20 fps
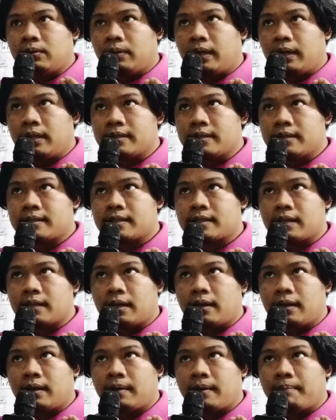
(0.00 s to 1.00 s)
who
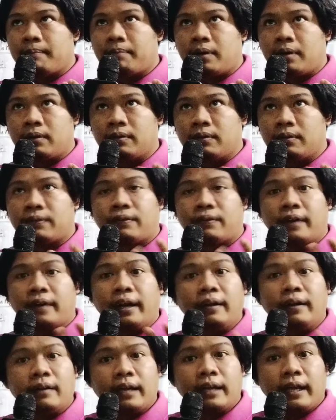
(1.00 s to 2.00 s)
else? Paulo
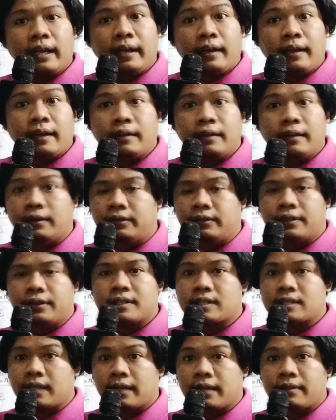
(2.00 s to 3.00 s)
Freire, and
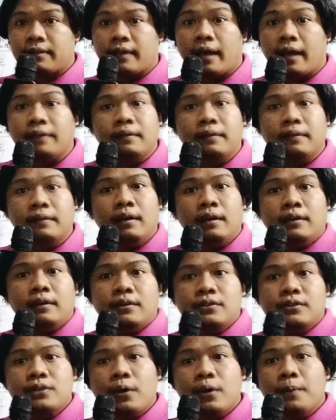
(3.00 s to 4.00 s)
others like that.
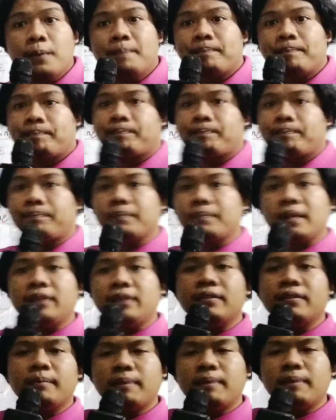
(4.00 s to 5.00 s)
So
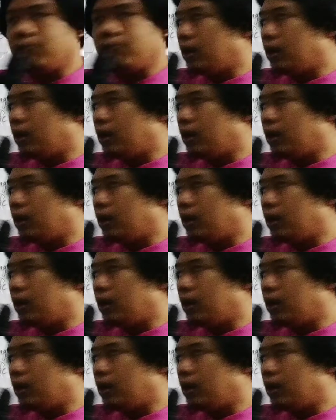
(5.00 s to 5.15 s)
In the